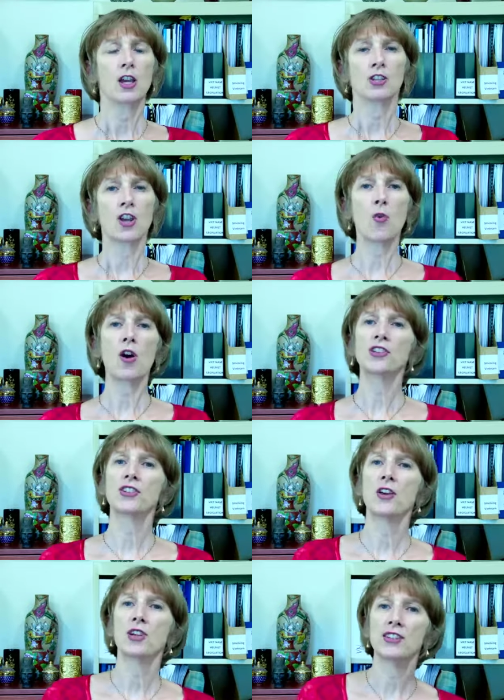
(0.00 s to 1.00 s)
So whilst
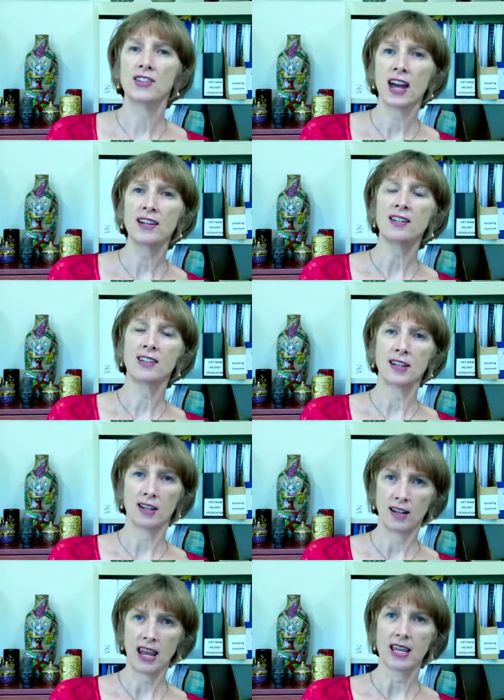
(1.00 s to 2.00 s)
there are studies that
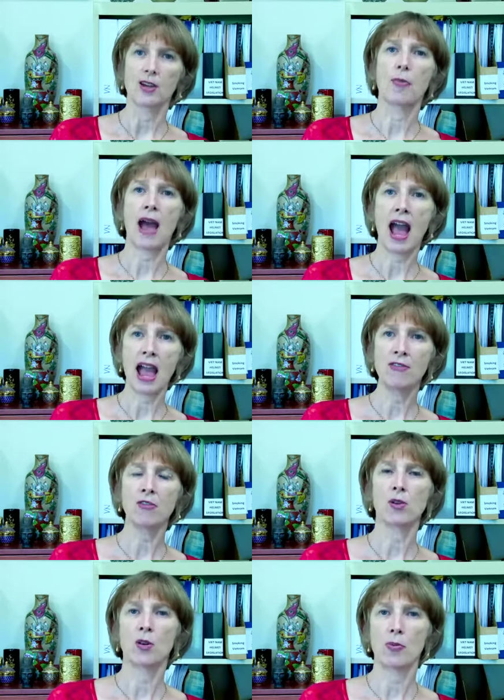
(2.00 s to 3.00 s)
link
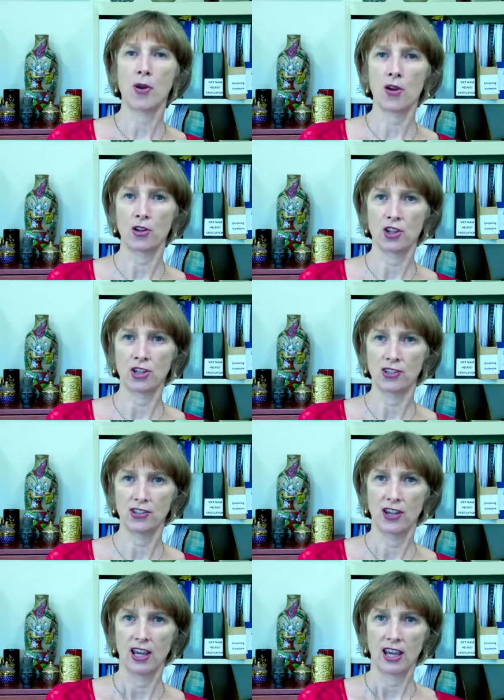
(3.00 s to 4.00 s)
behavioural
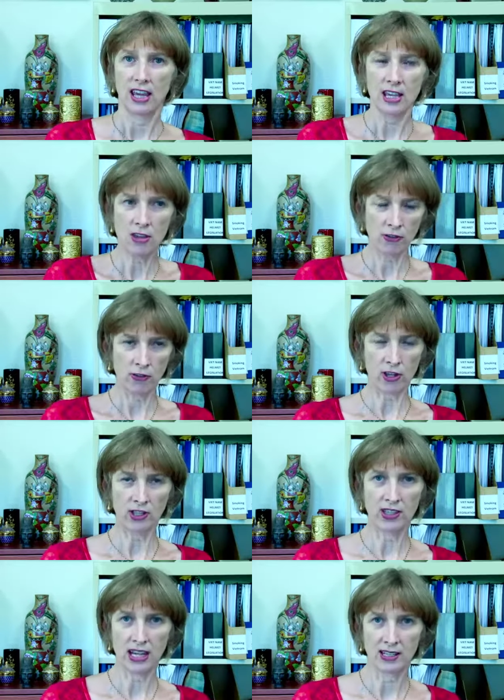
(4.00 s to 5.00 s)
approaches in the
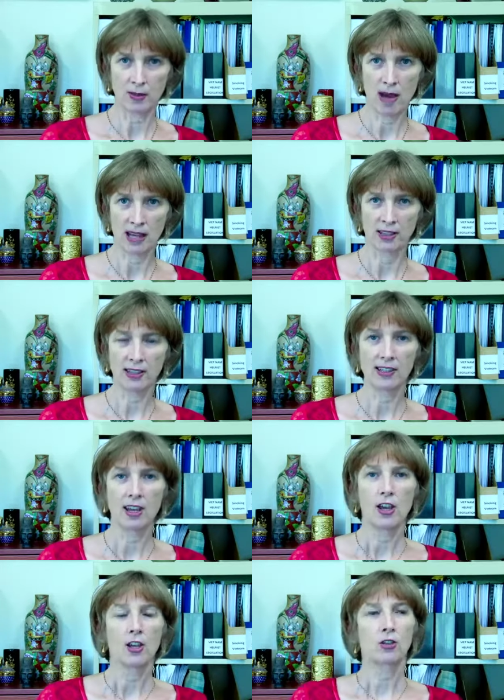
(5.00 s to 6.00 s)
first 6 months
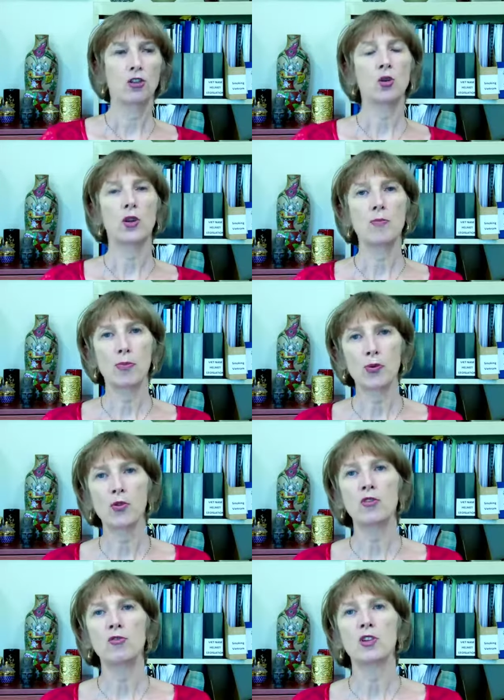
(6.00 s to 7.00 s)
to
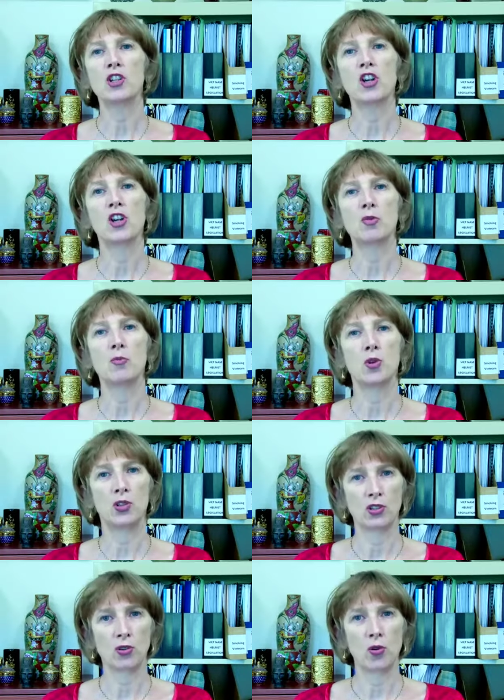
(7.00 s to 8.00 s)
improved maternal mood
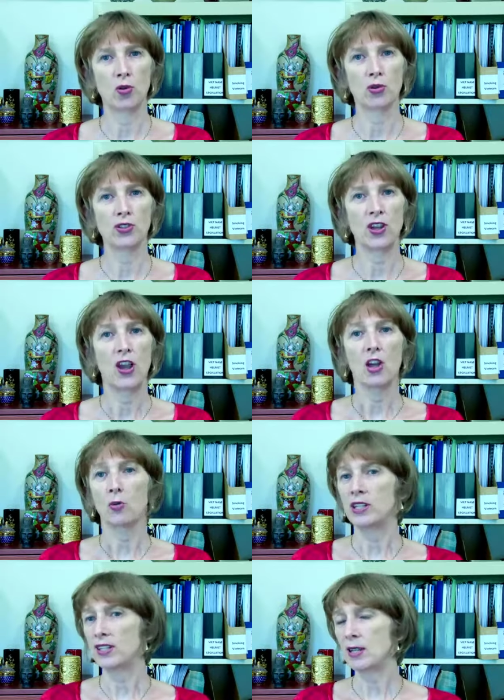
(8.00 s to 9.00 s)
scores,
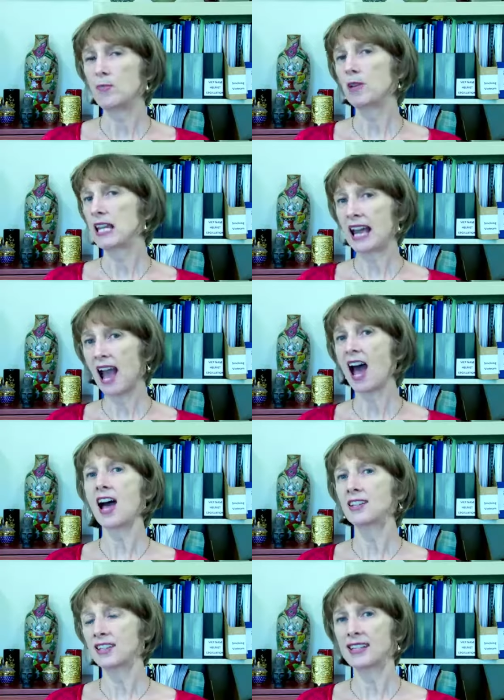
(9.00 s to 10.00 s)
we simply
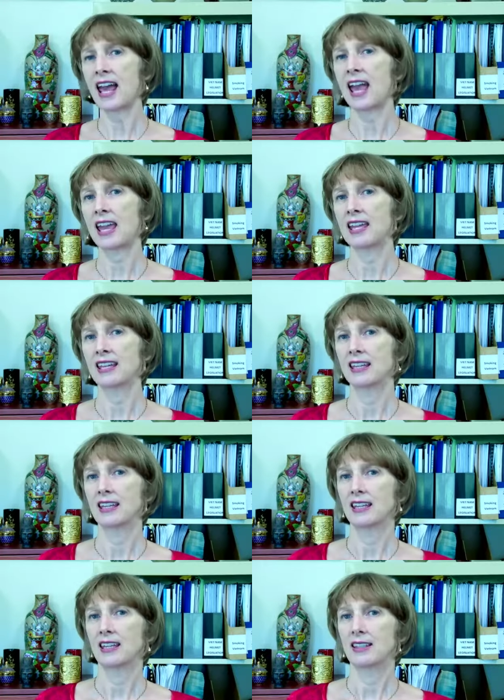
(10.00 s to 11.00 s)
can't say
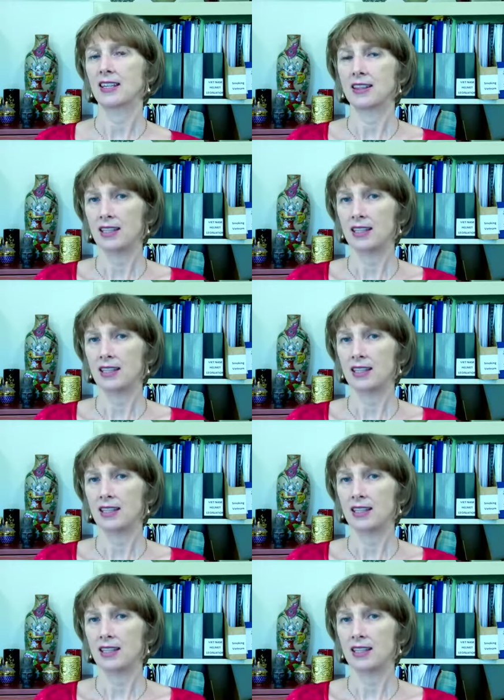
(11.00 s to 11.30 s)
that